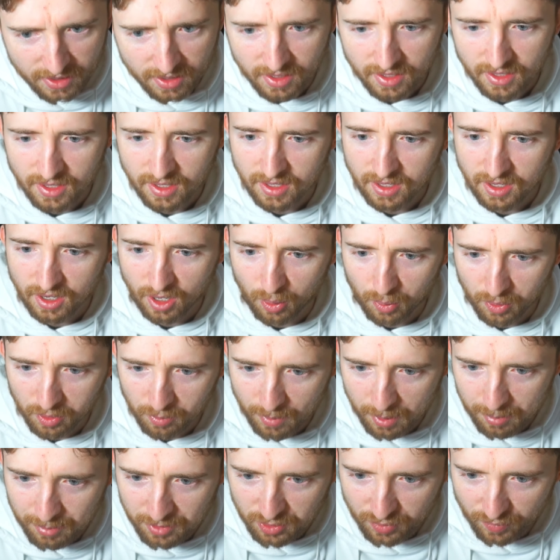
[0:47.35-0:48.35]
I want to
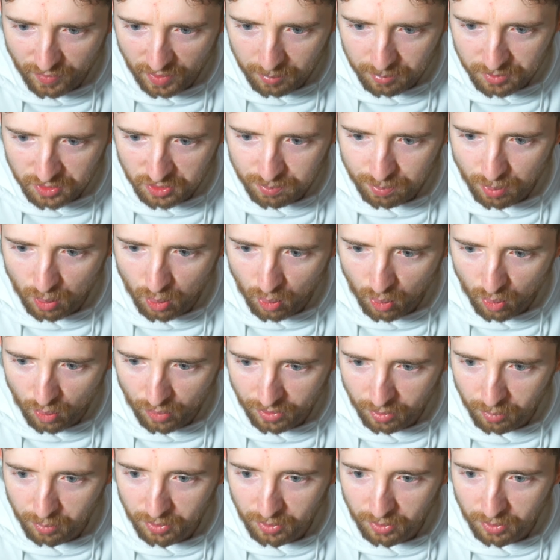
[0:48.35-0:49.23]
maybe develop this pawn.